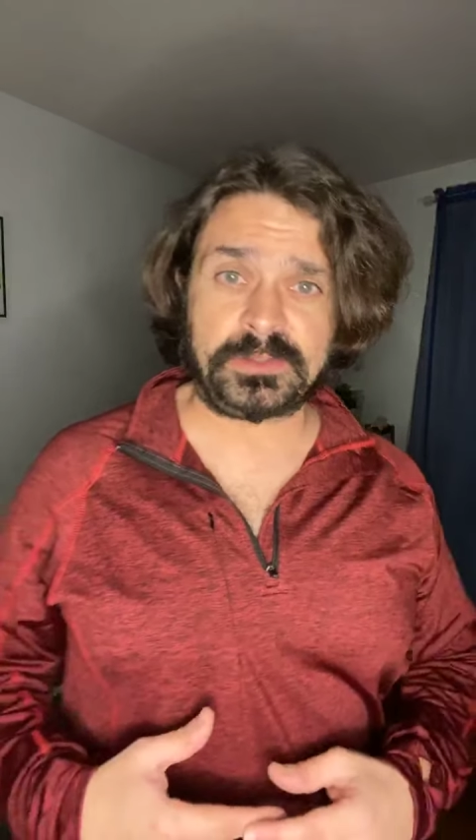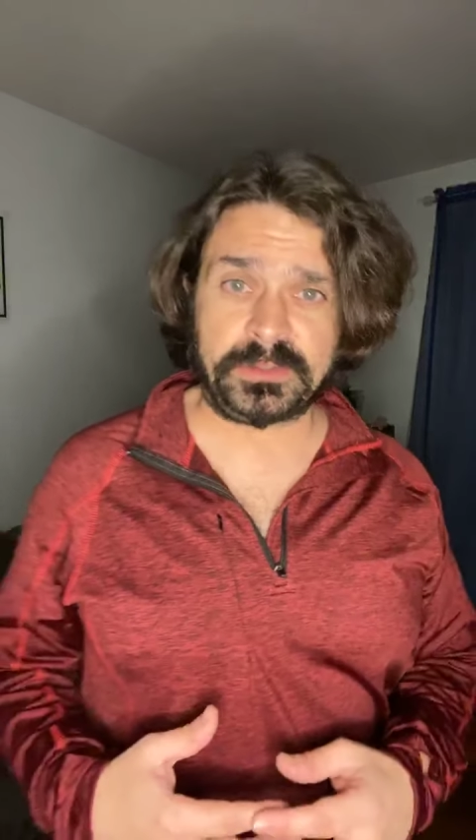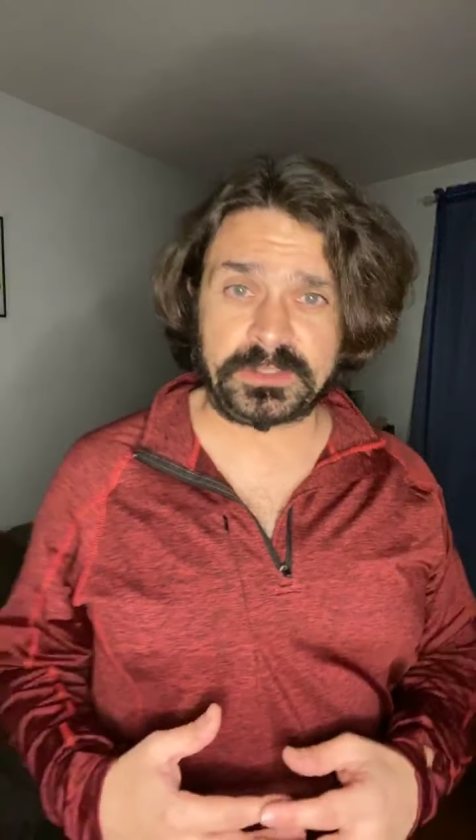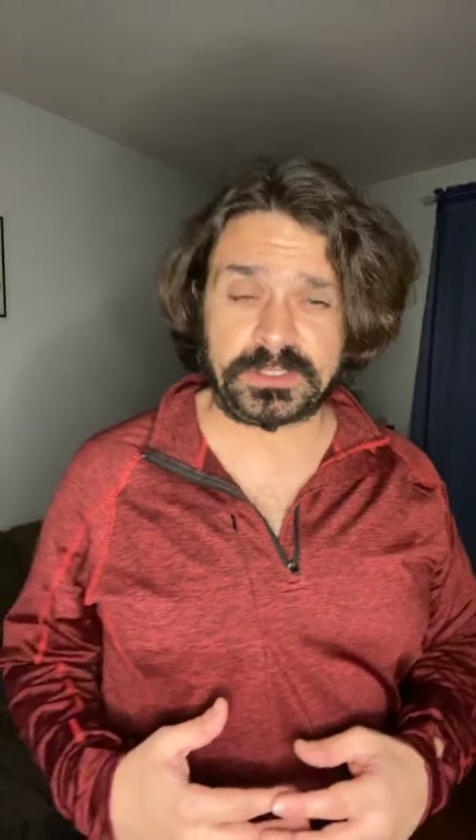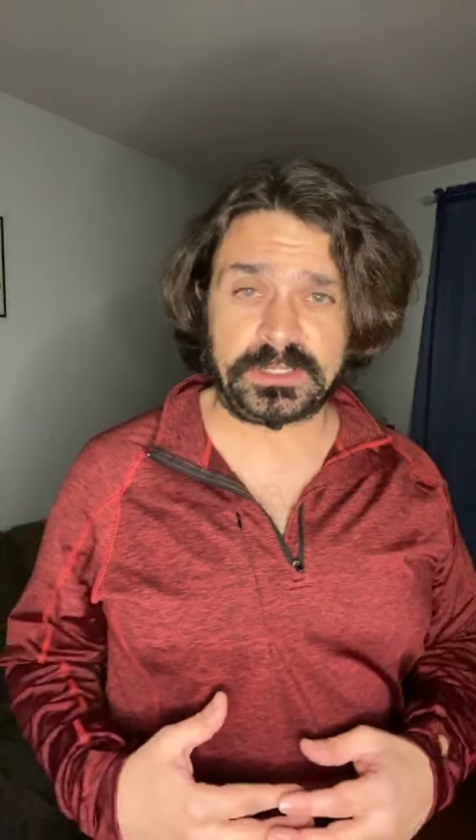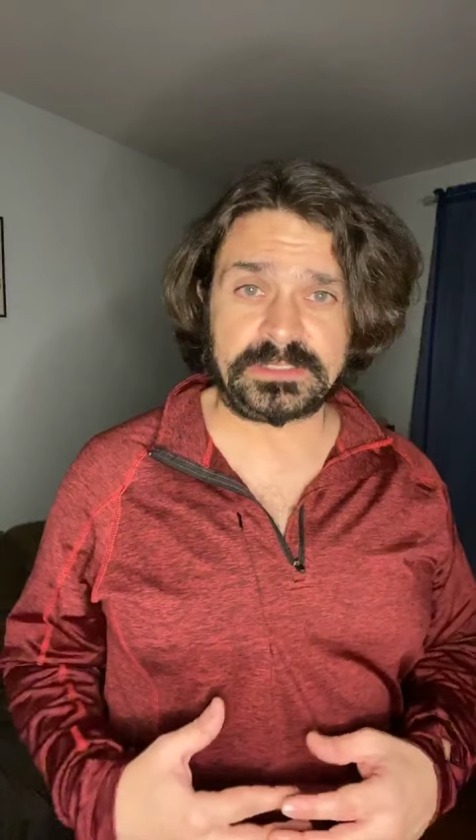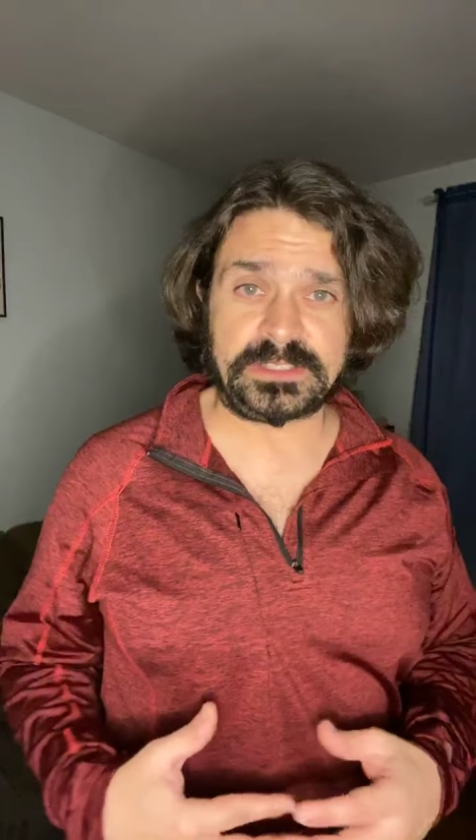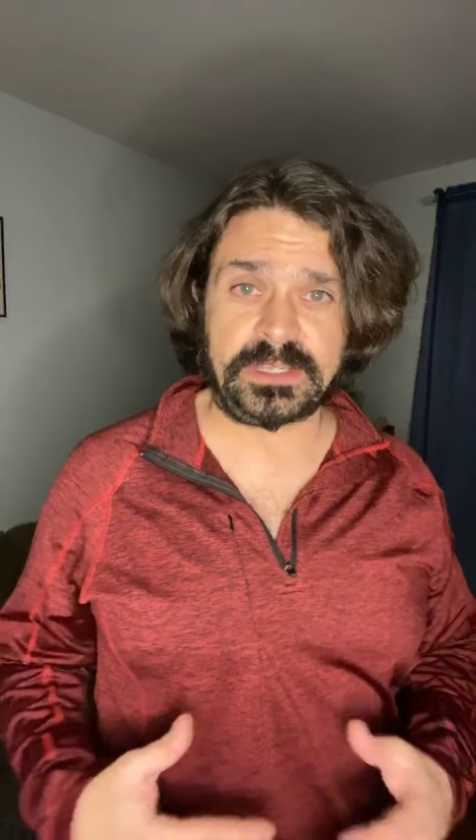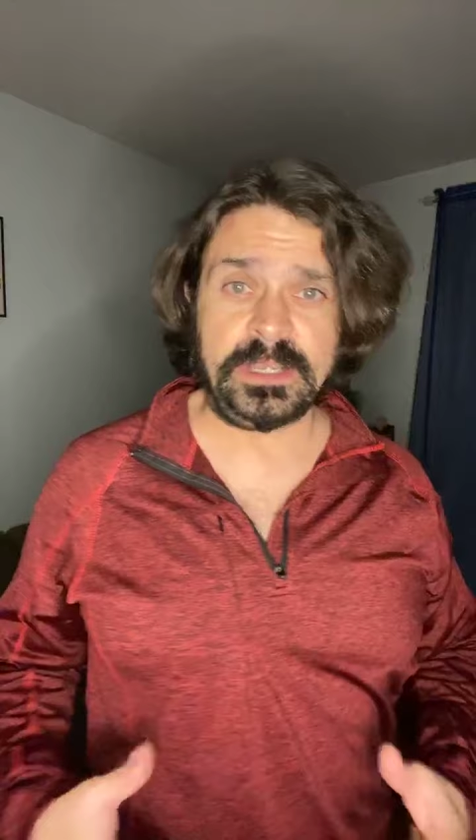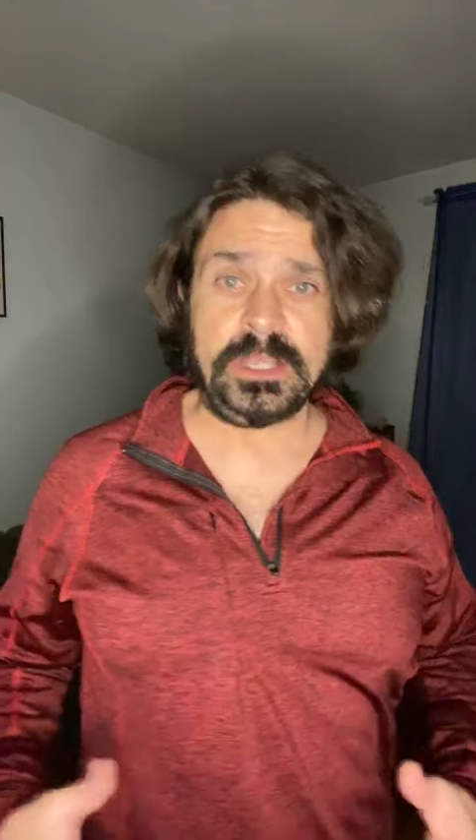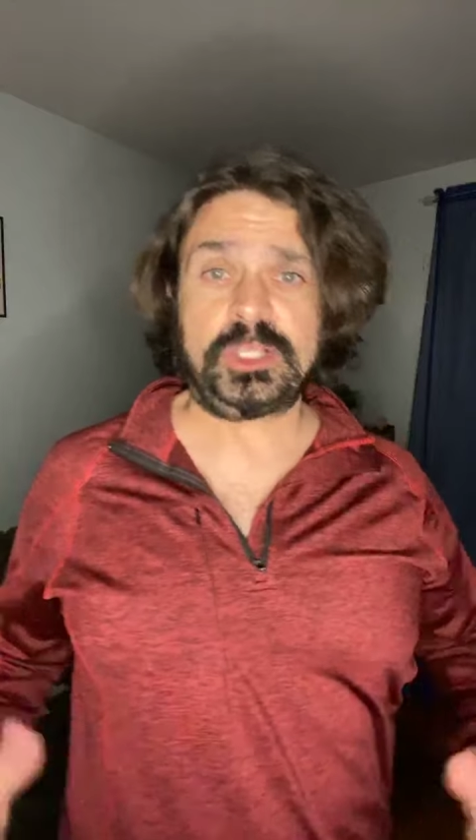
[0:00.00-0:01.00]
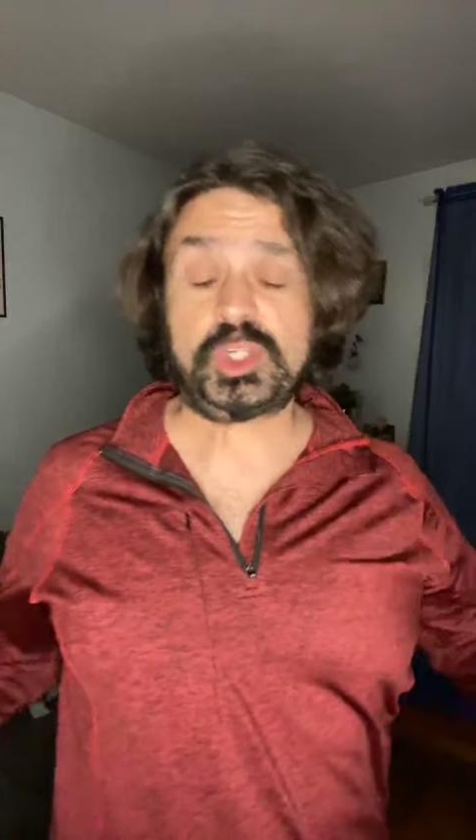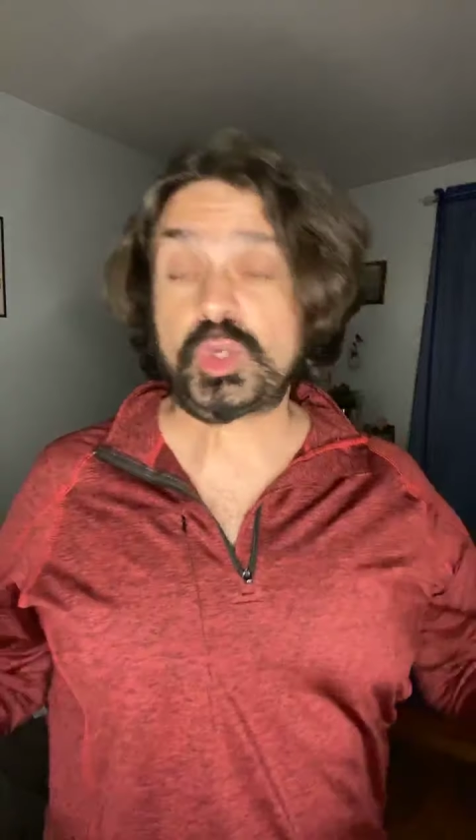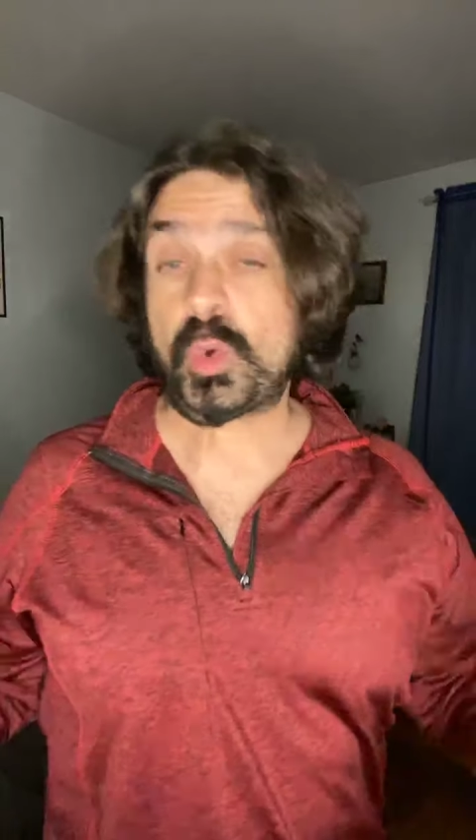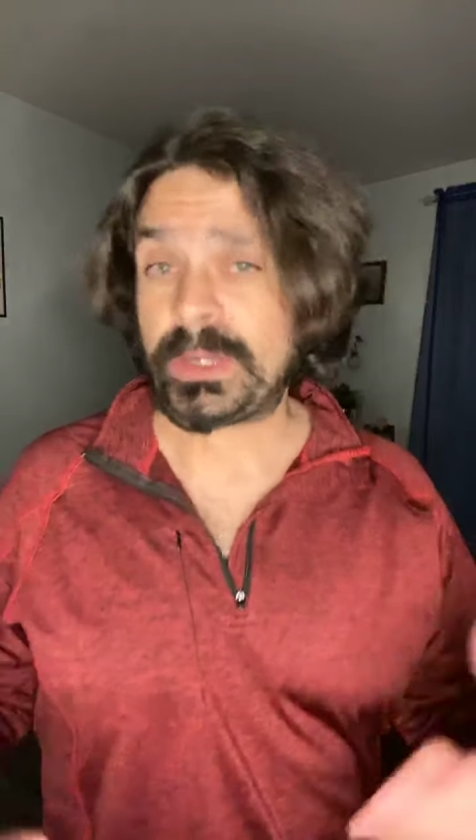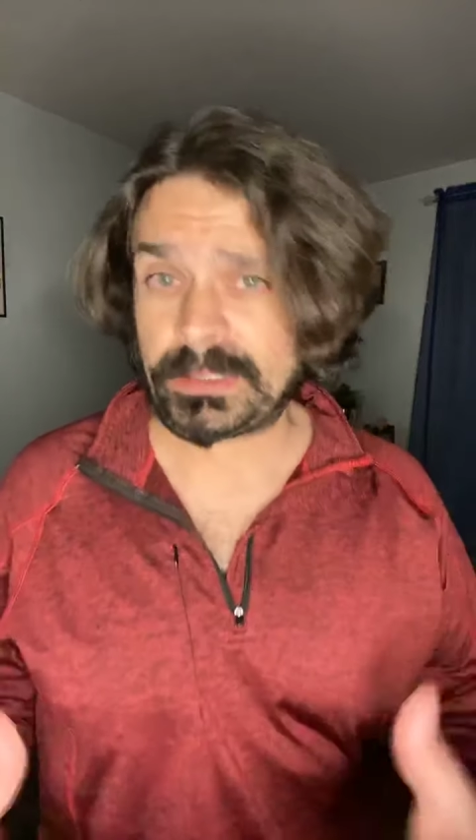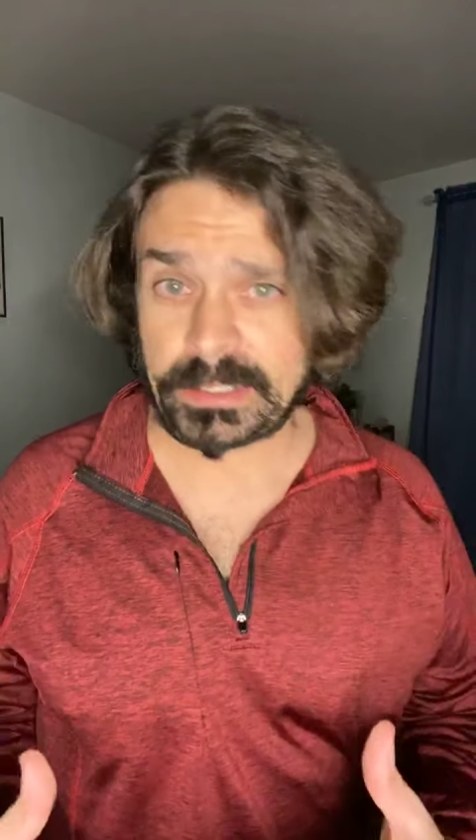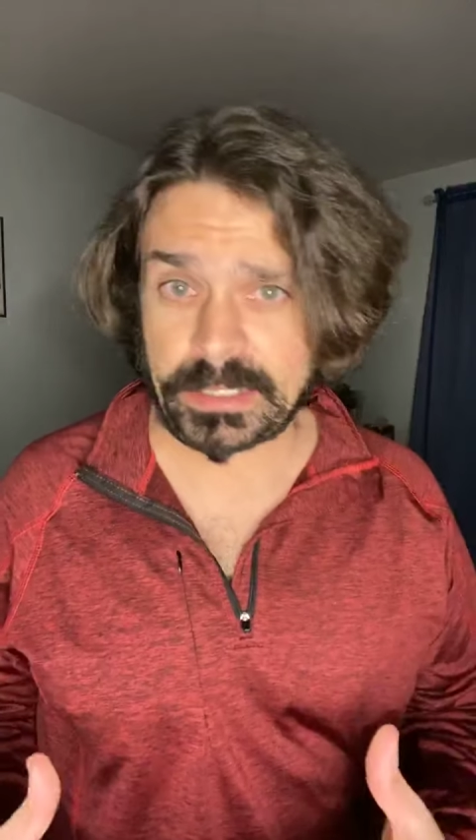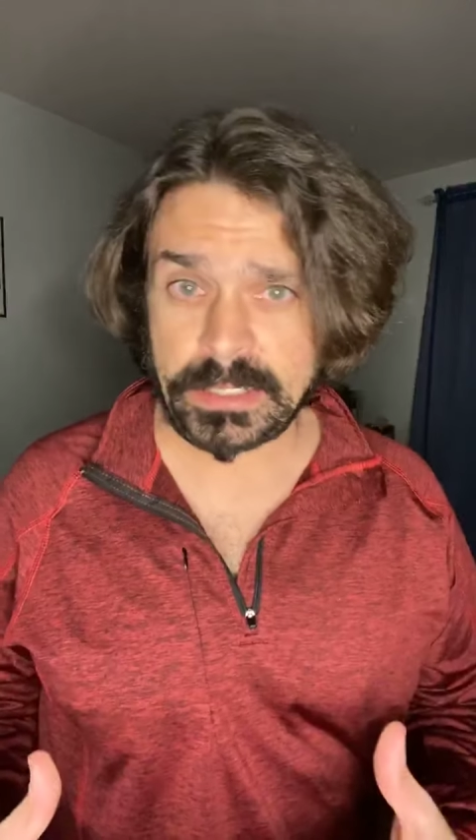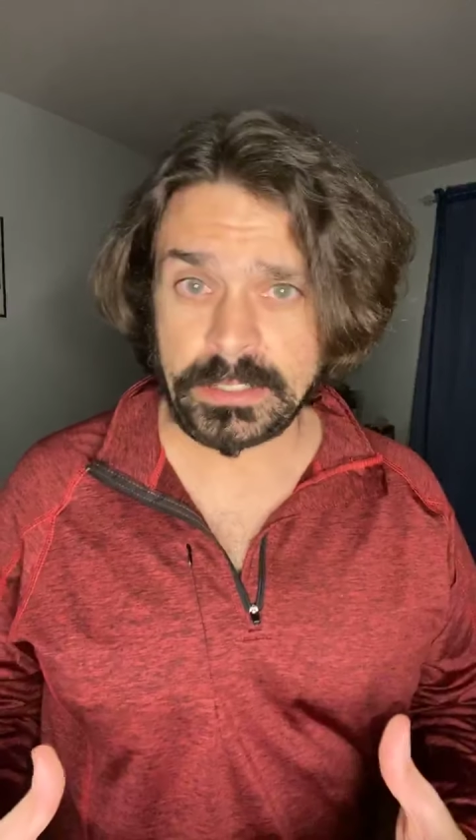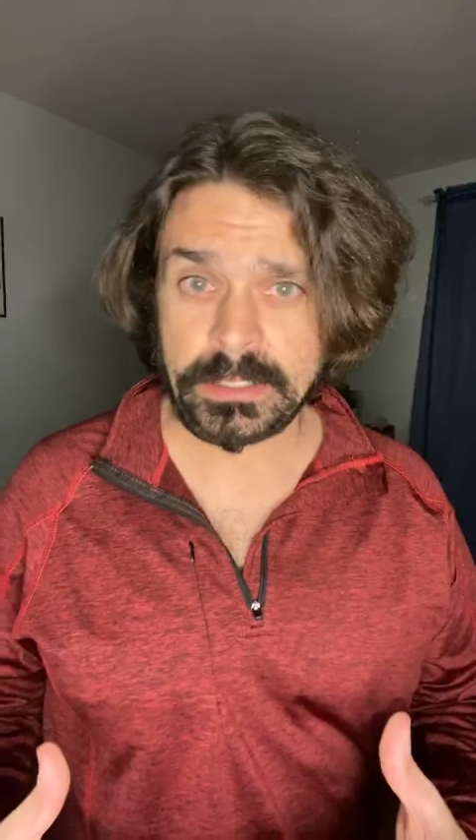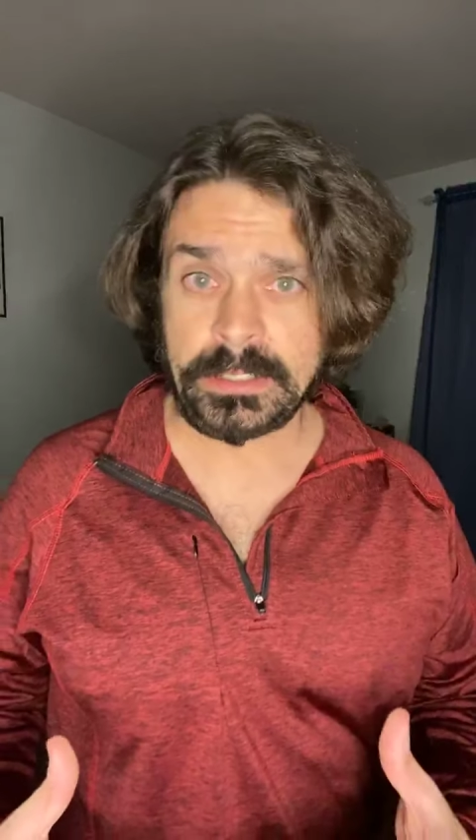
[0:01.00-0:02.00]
all the girls to jointly